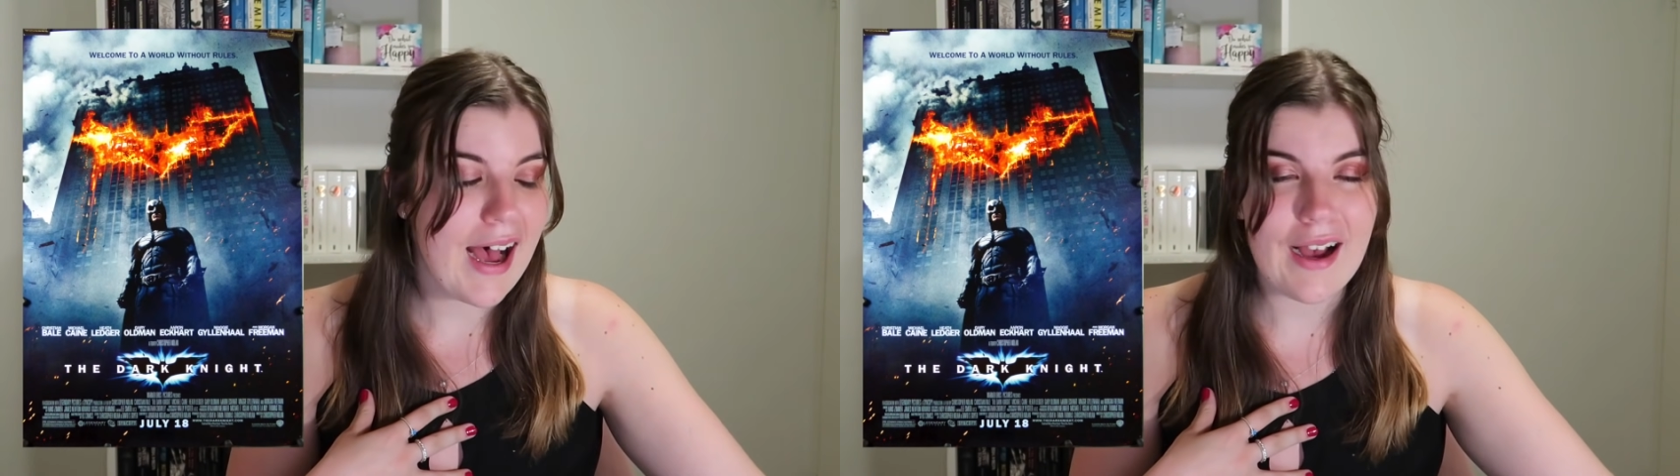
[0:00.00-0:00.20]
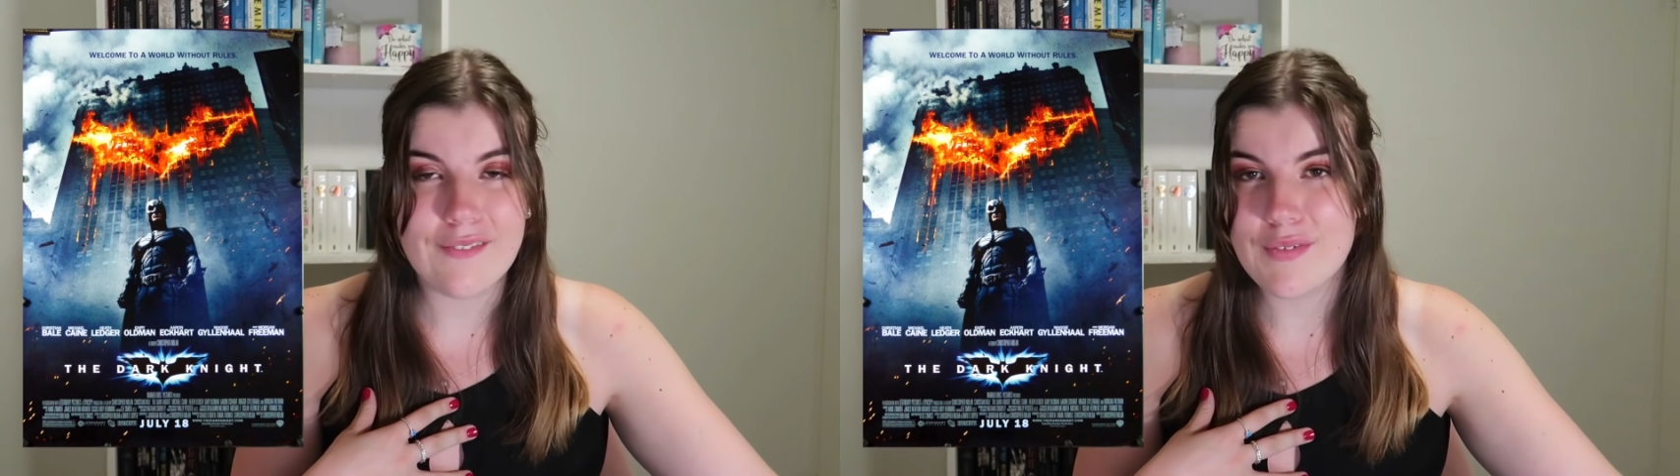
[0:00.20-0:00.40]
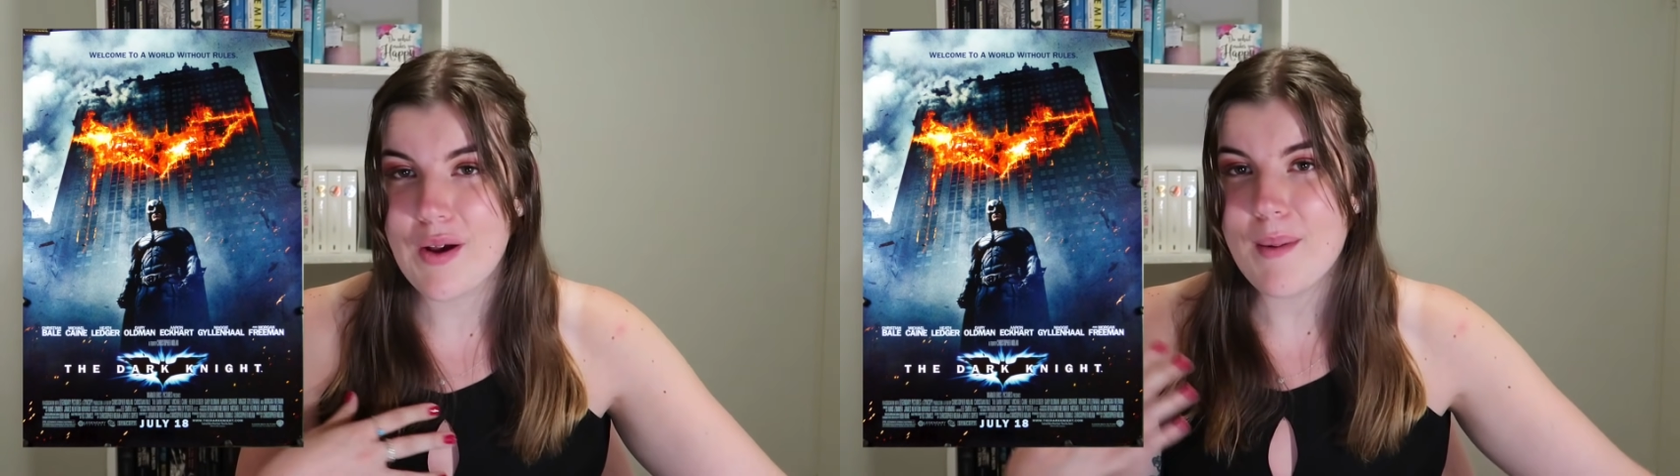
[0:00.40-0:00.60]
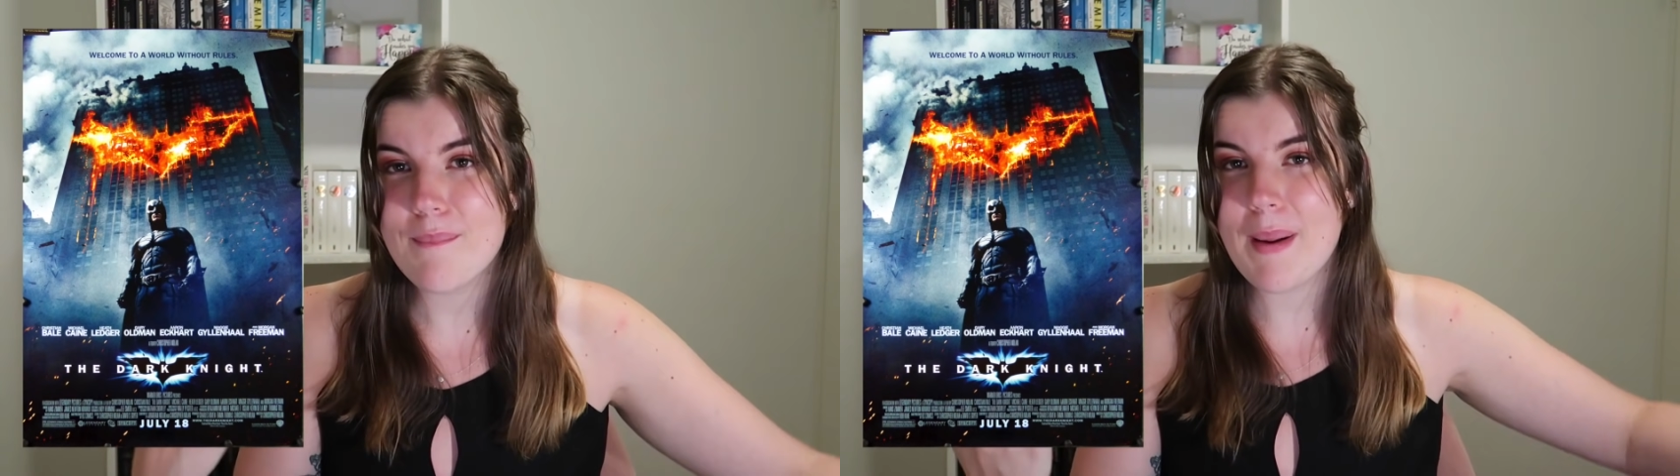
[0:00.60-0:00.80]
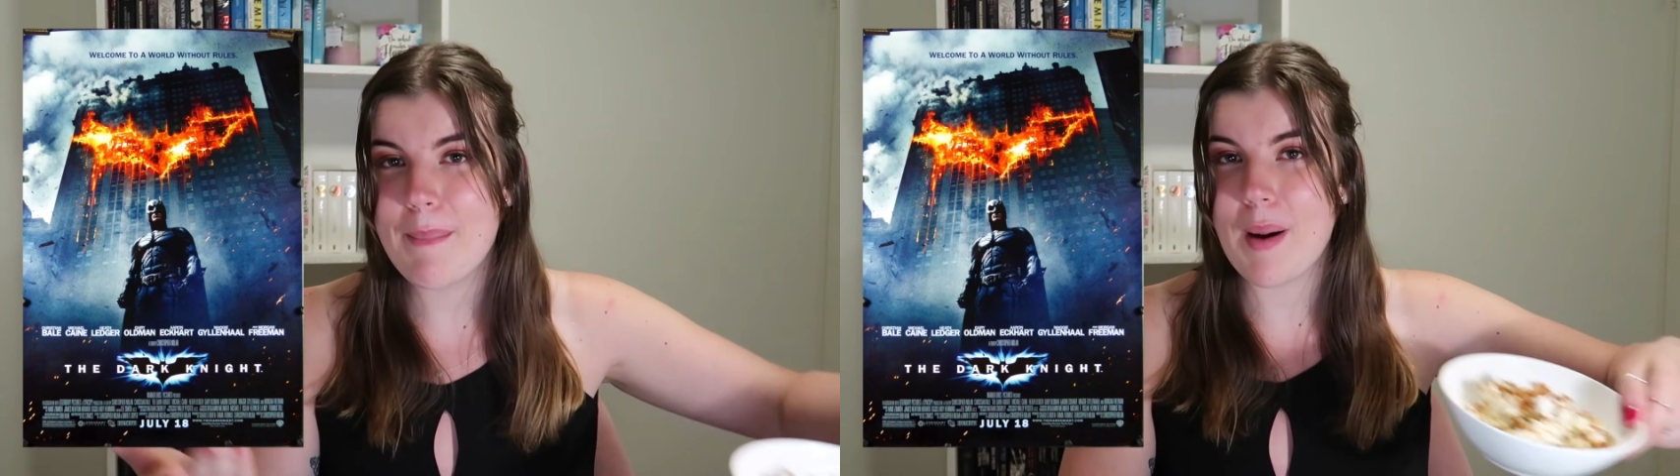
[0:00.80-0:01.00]
I've
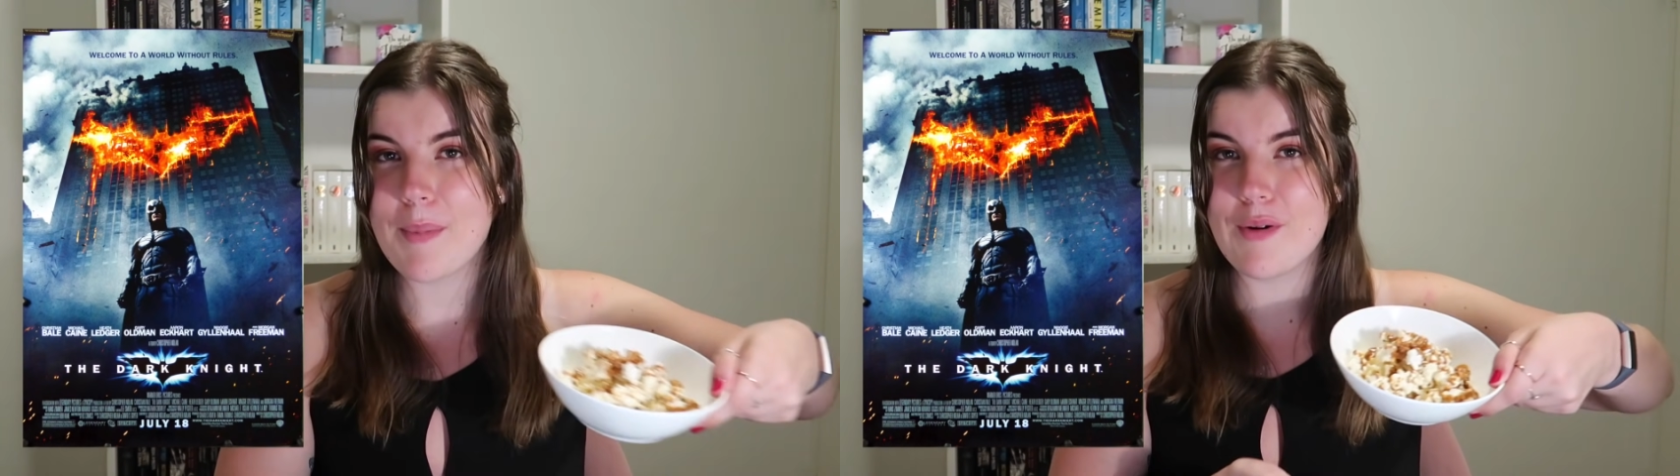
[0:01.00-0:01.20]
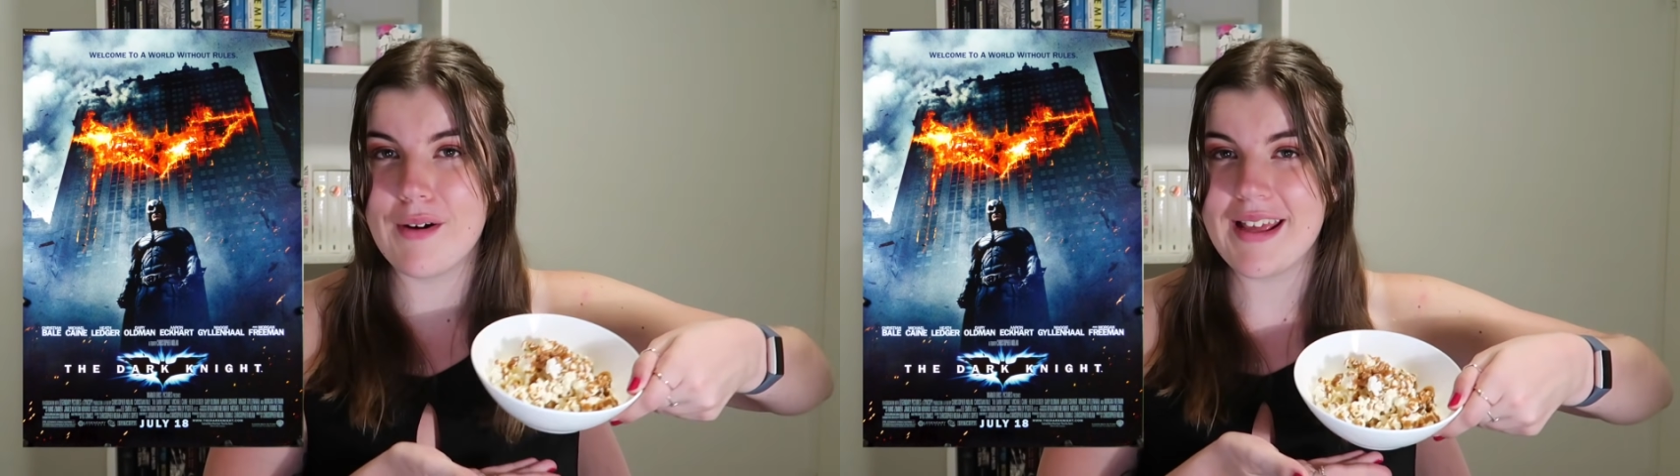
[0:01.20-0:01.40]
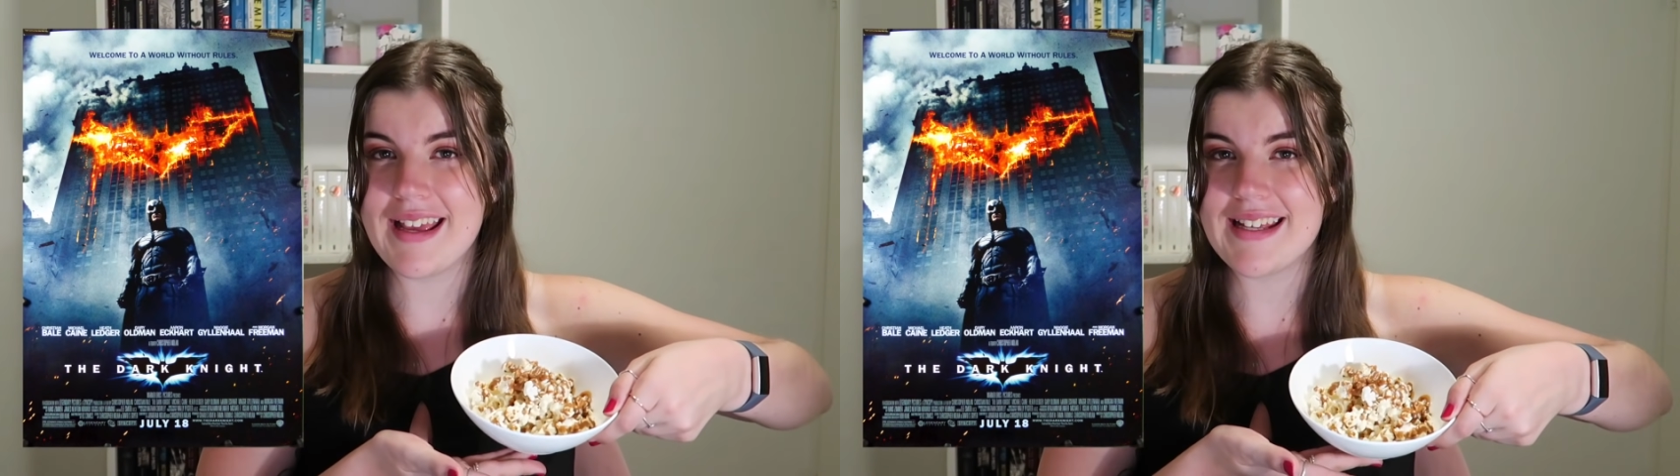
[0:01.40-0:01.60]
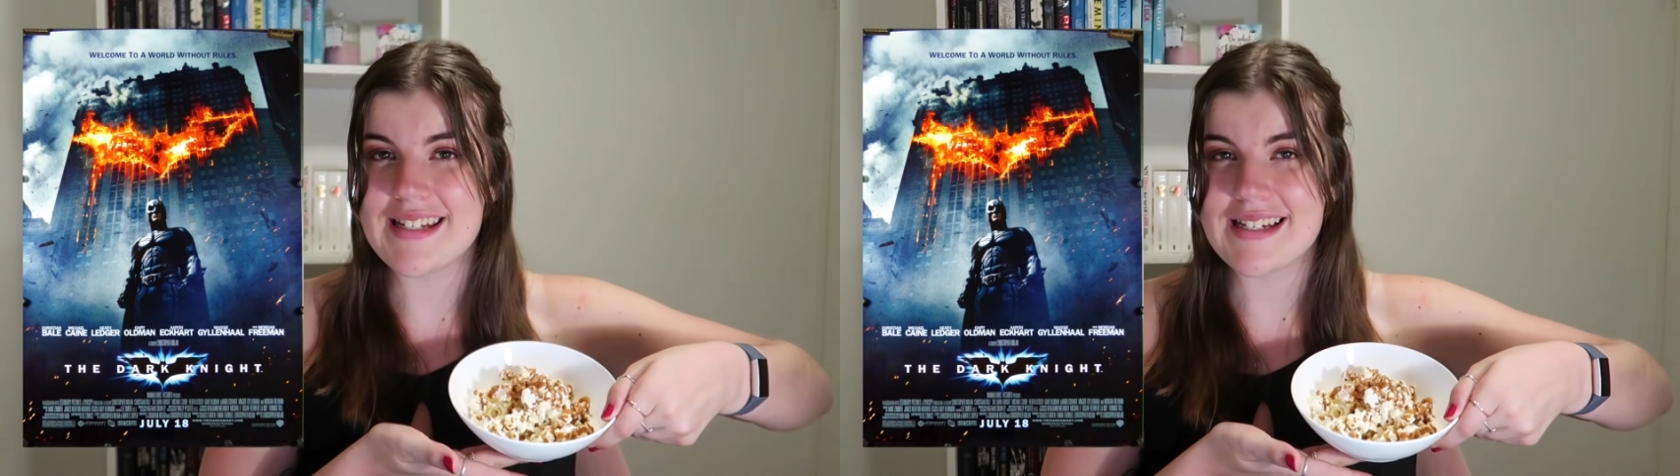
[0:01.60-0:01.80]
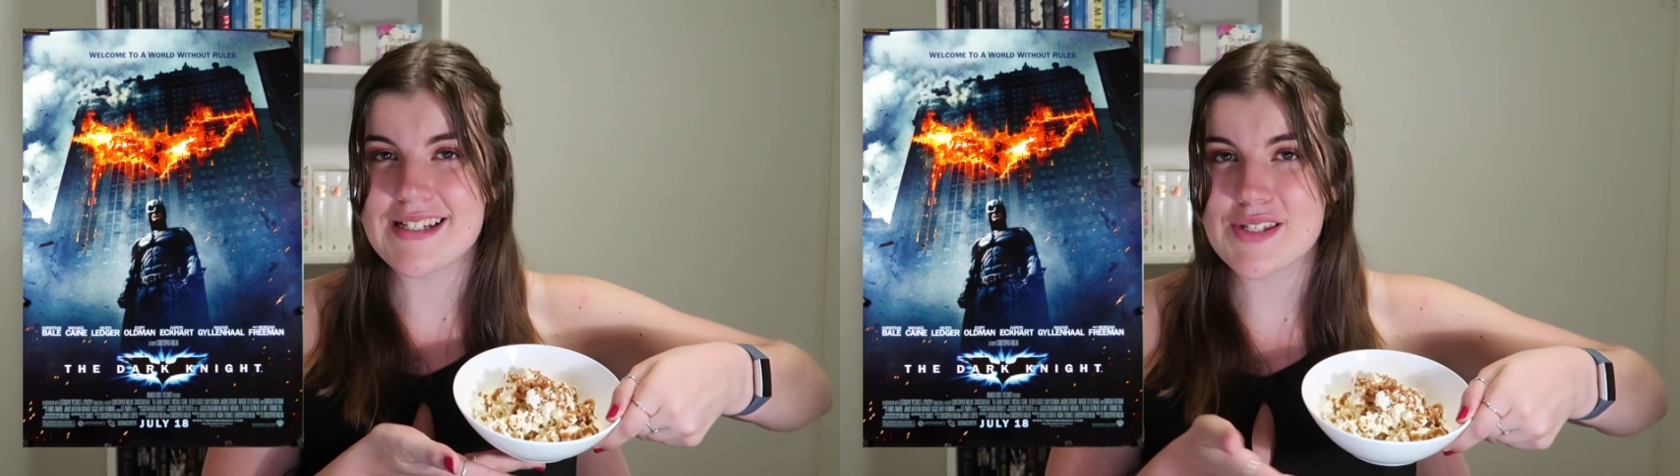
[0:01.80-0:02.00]
got my popcorn handy,